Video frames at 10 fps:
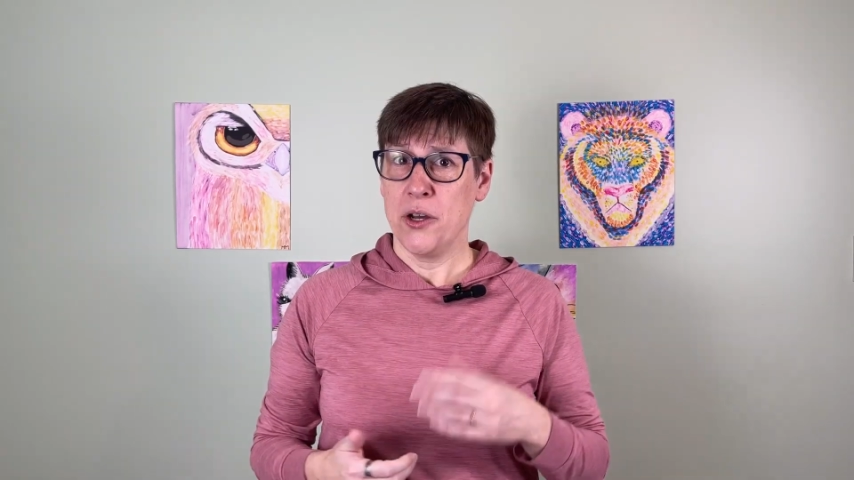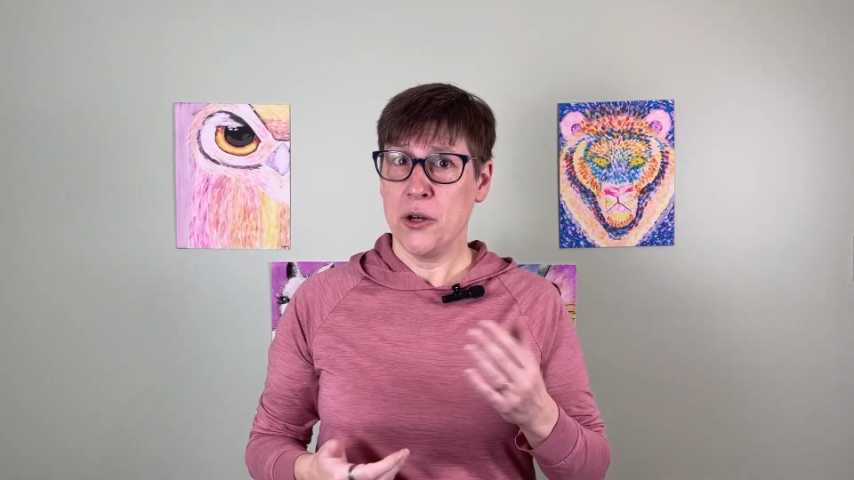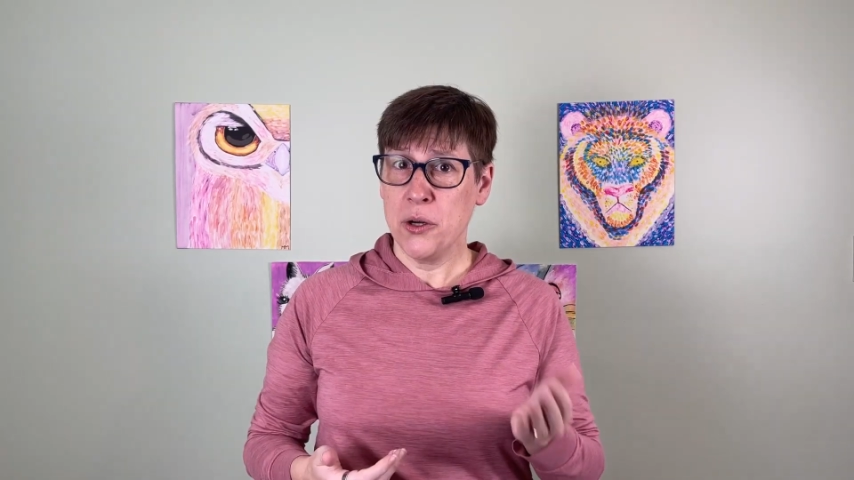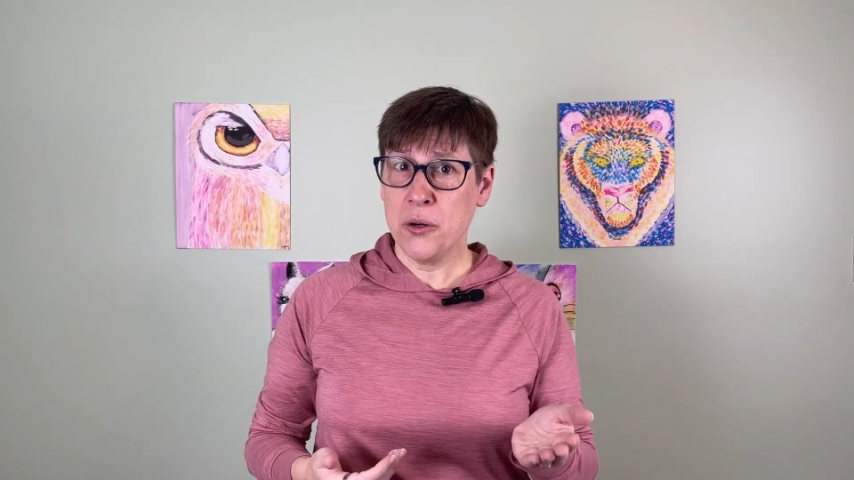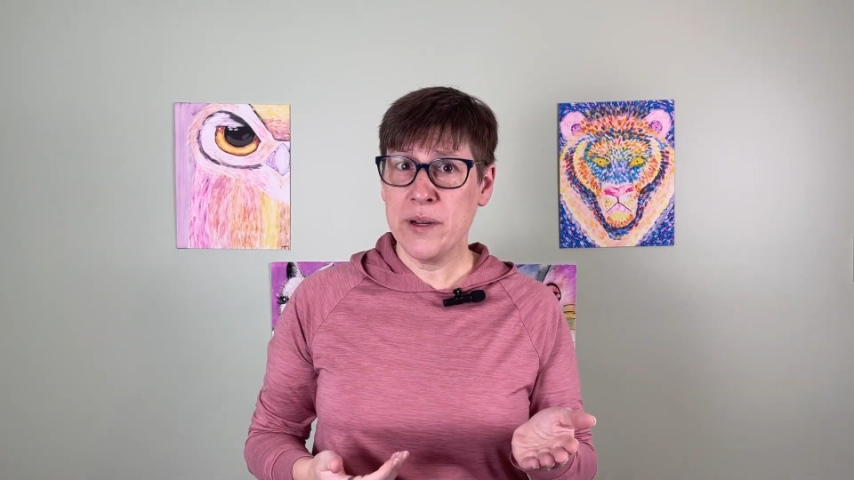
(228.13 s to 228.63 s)

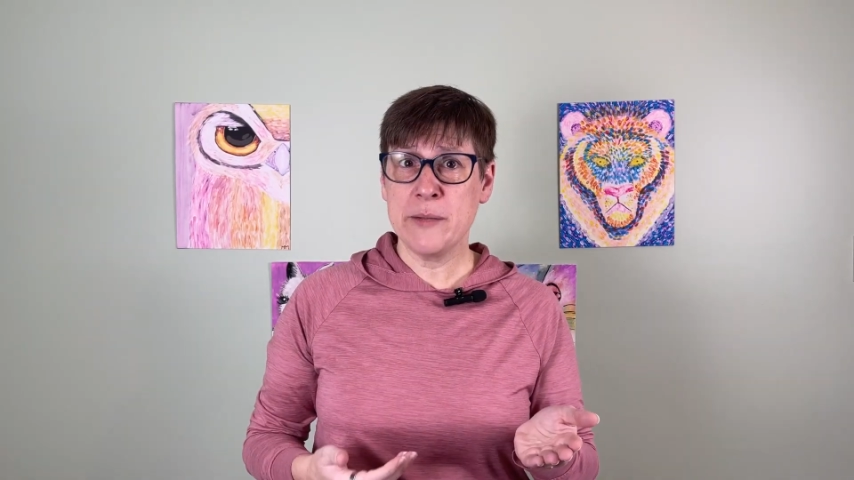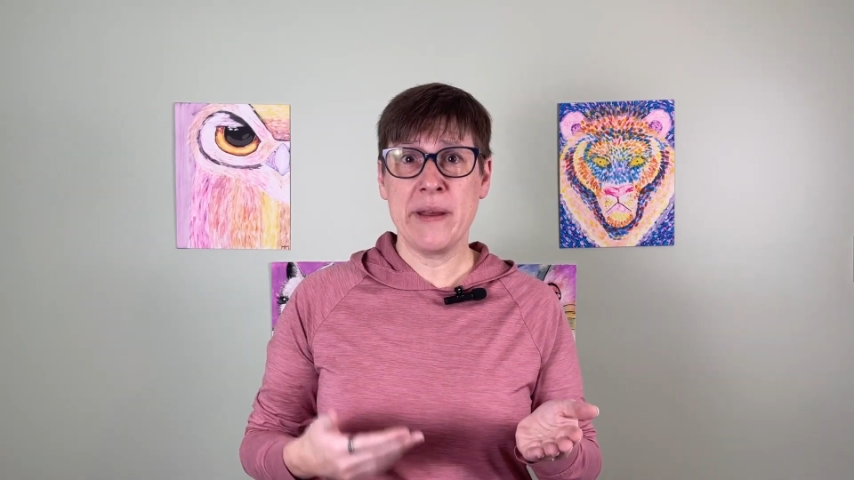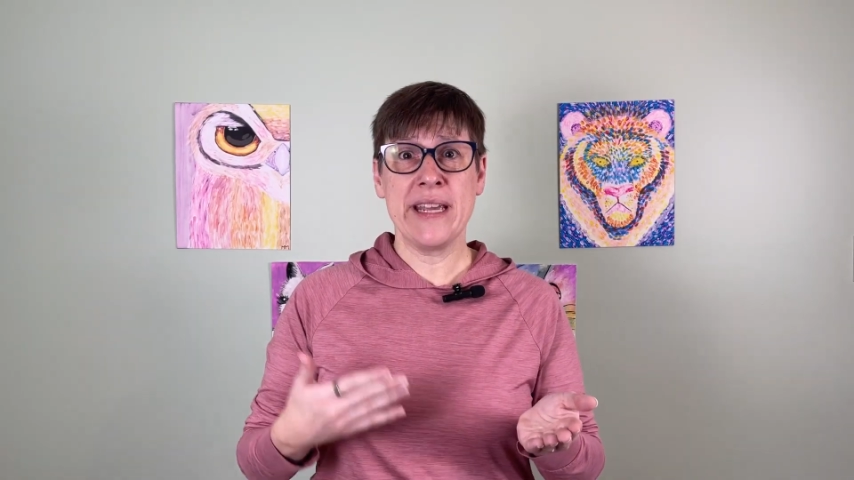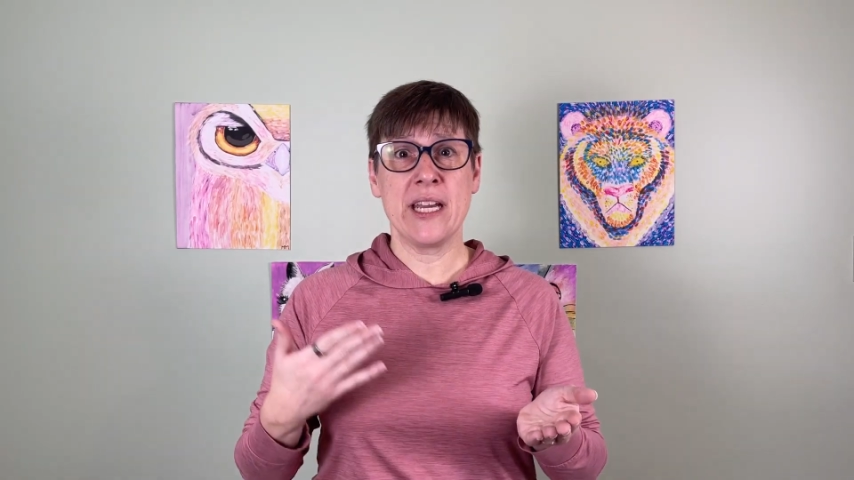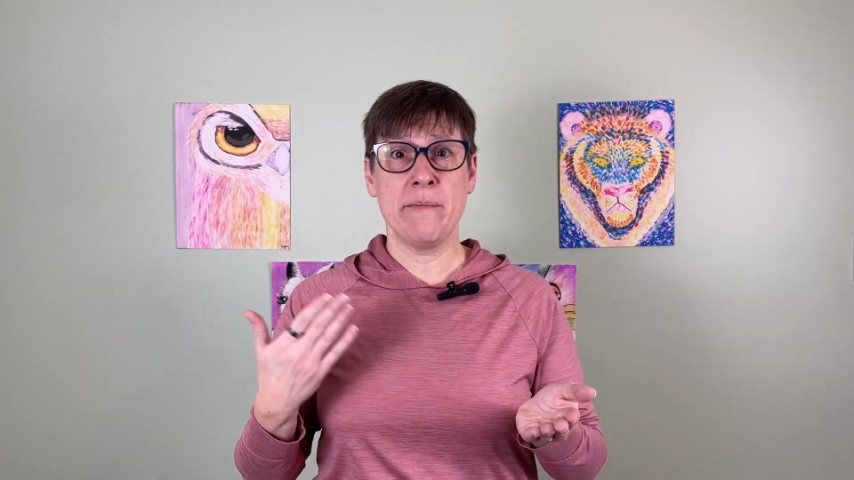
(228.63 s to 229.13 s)
Who is
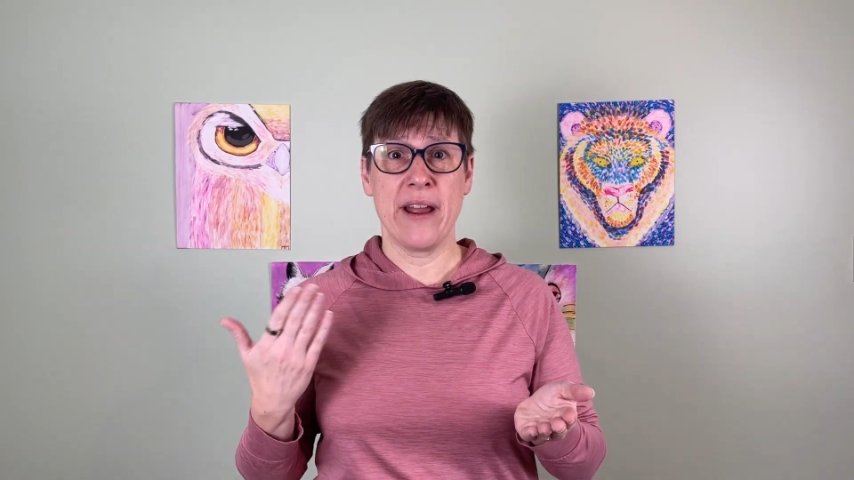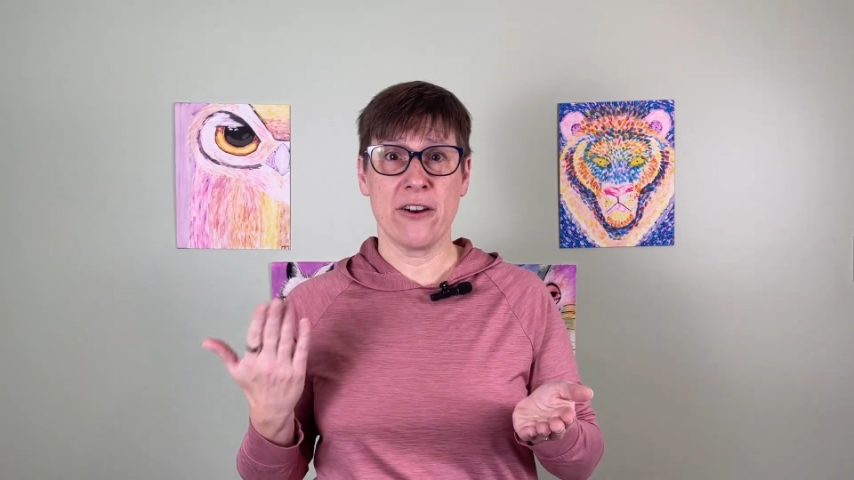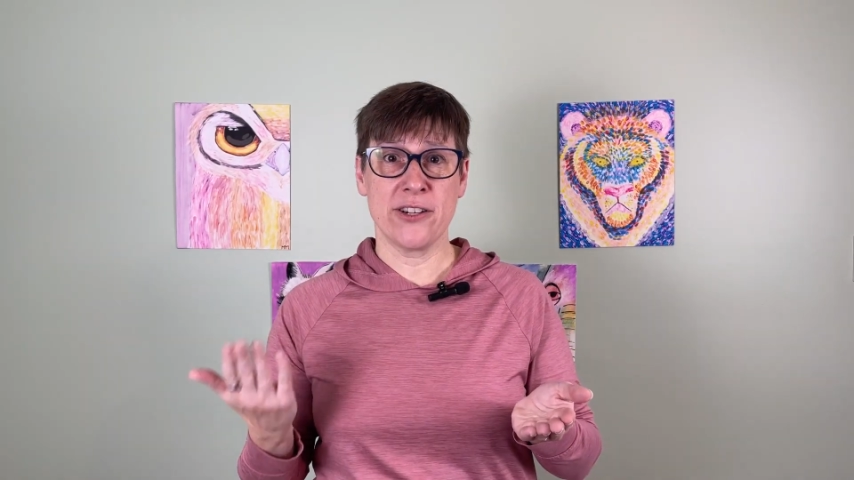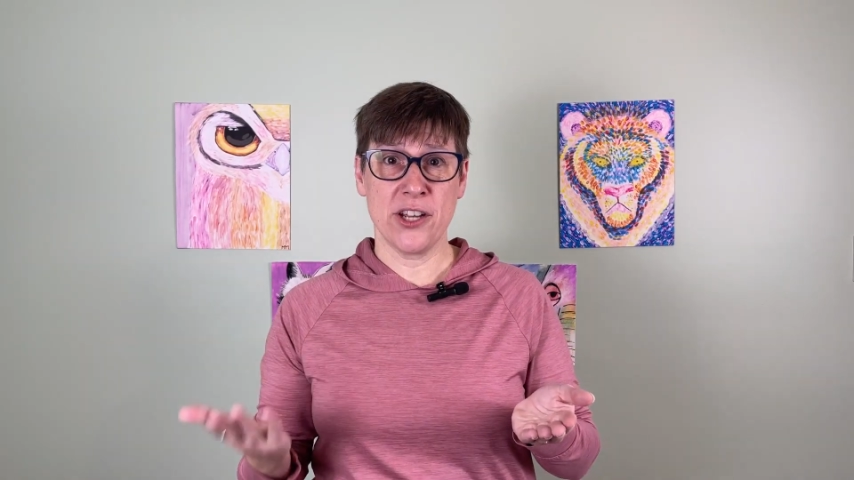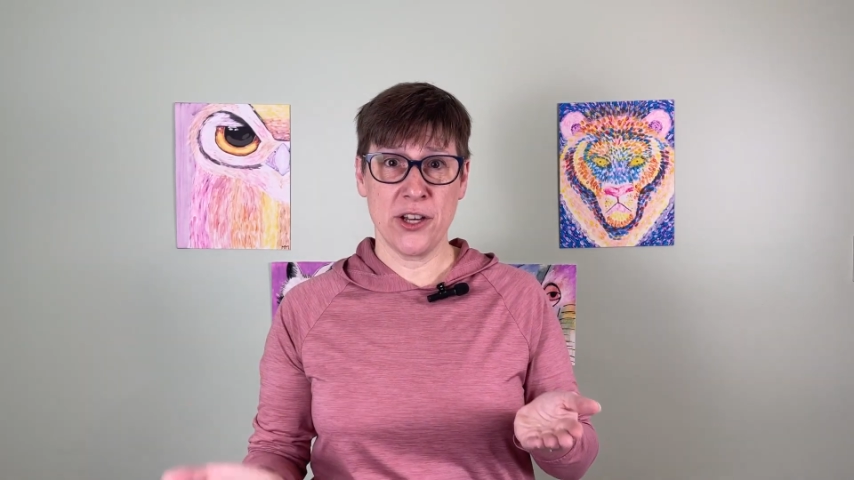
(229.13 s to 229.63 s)
being
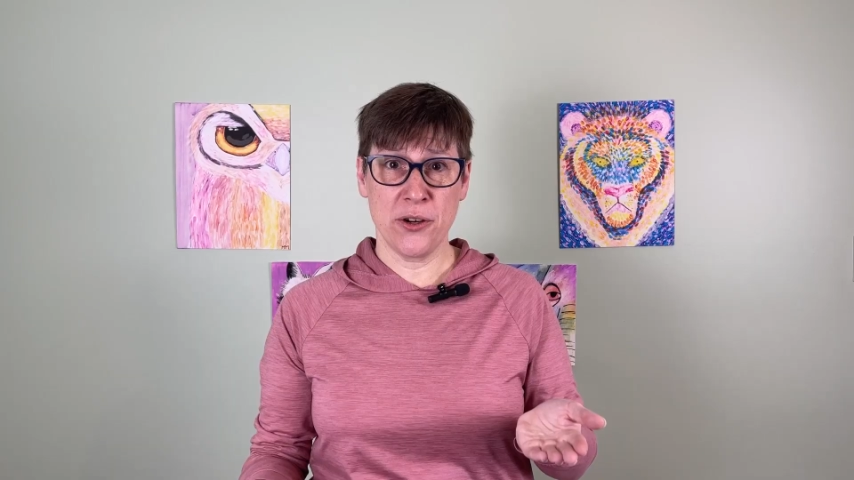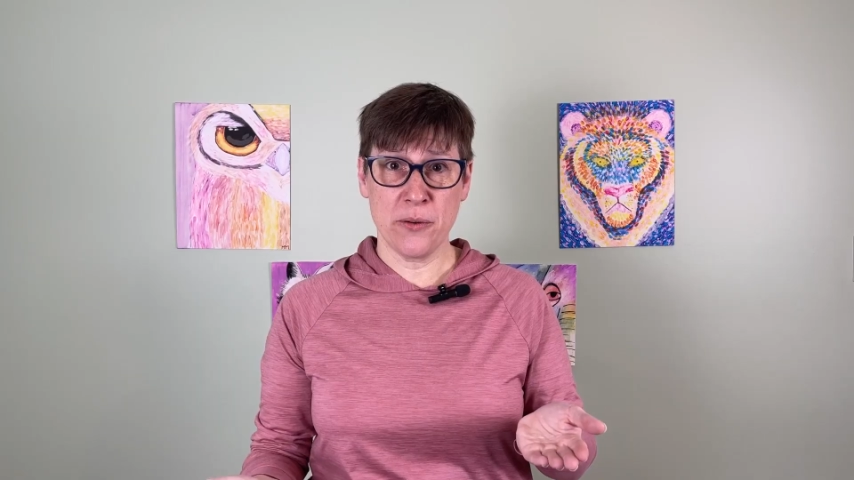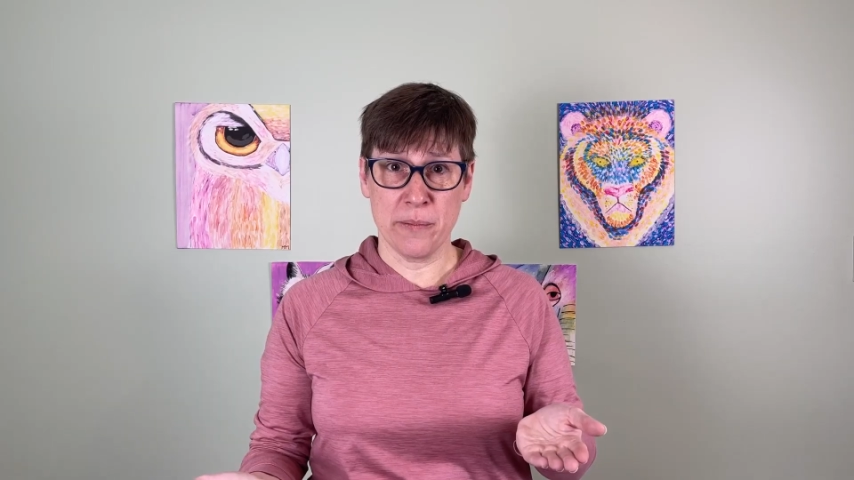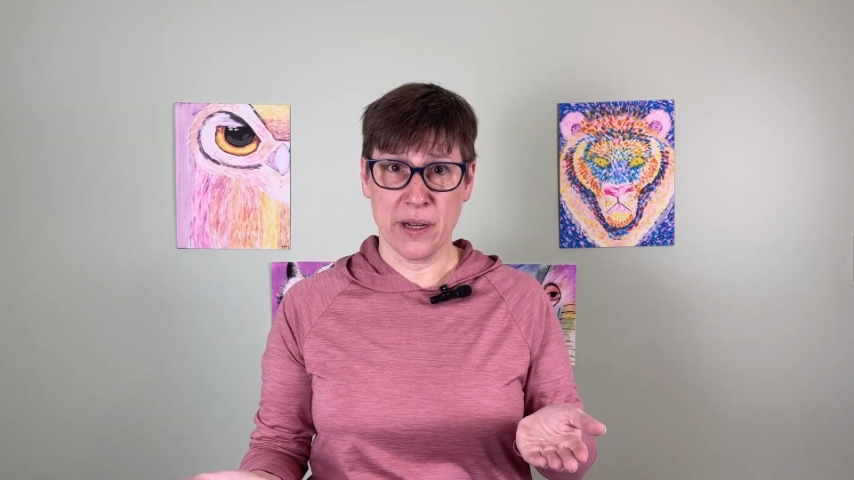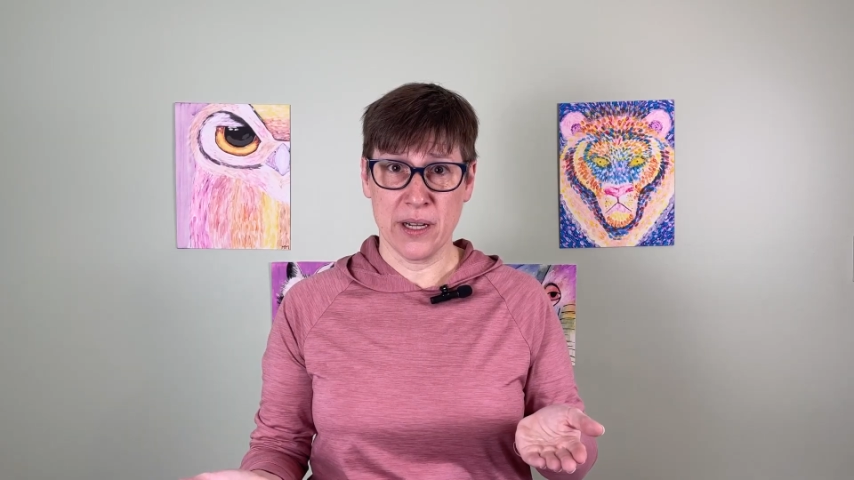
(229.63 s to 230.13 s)
compared to
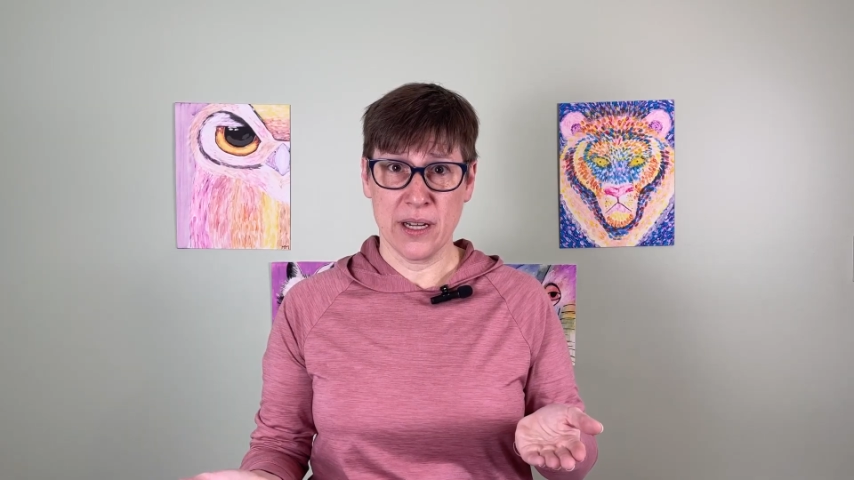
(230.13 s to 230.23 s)
whom?